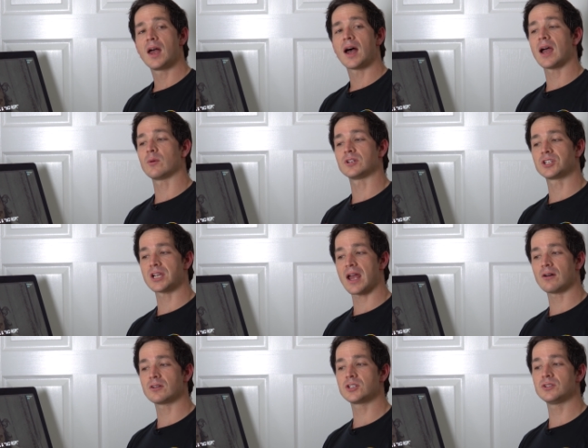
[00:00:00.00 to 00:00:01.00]
I would
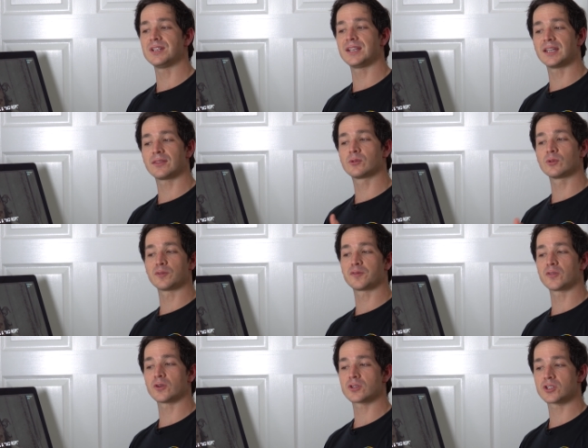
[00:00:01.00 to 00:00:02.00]
challenge you to get through the
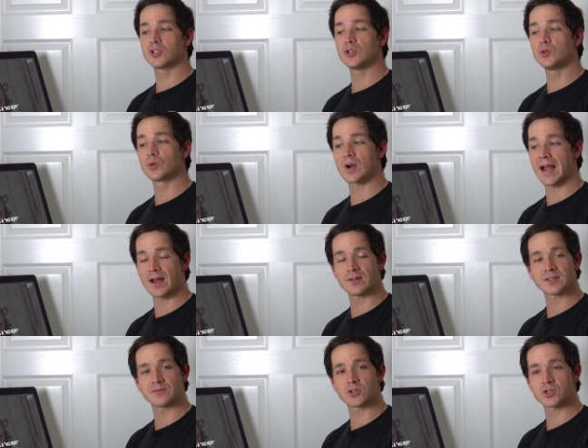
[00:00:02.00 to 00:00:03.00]
first 2
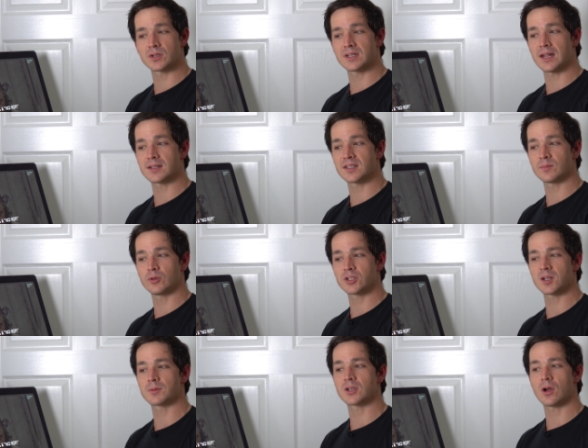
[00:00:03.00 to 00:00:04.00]
rounds of your strict handstand
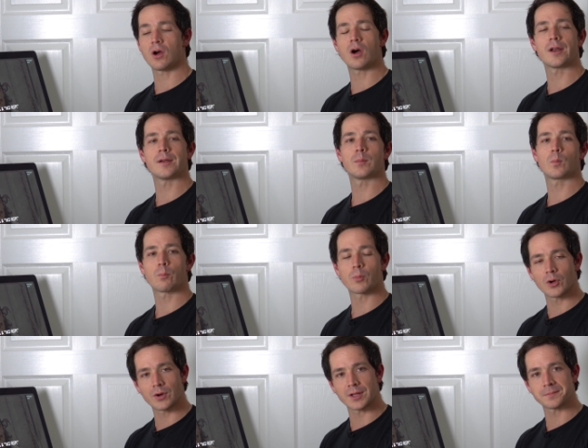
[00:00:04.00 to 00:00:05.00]
push-ups
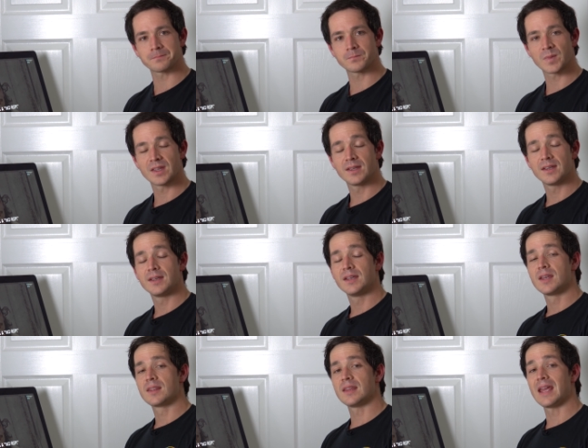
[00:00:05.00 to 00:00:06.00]
unbroken.
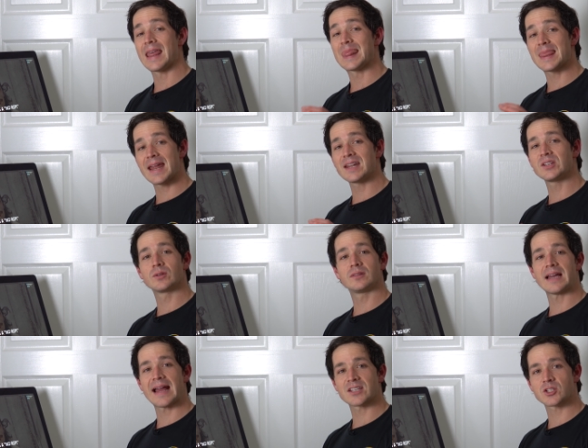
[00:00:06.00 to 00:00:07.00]
And then in your
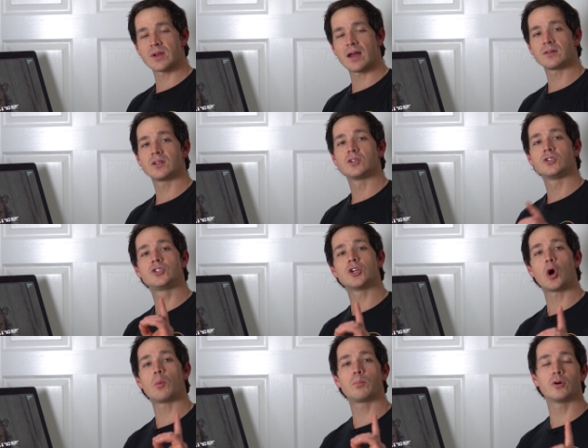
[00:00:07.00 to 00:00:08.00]
last round,
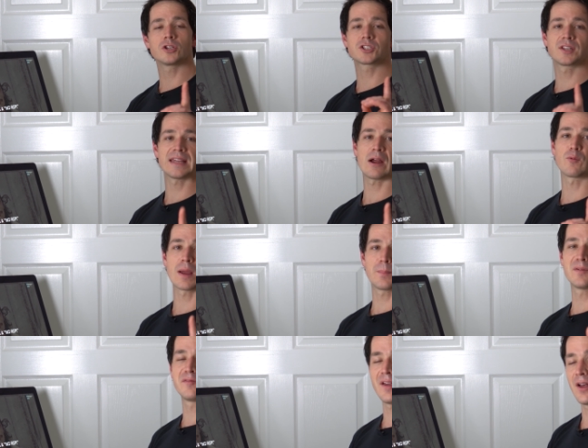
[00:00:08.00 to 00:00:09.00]
don't push to that rep
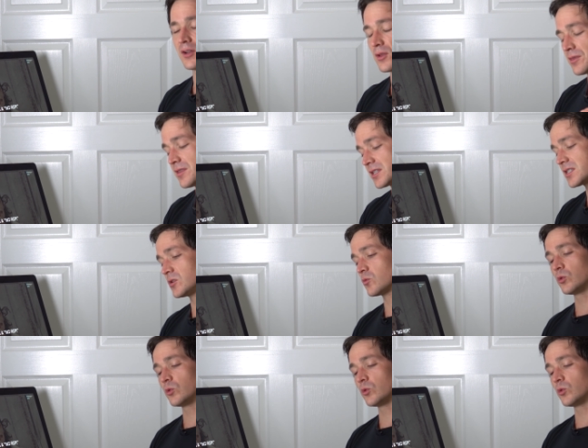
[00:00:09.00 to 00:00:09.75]
of failure. This is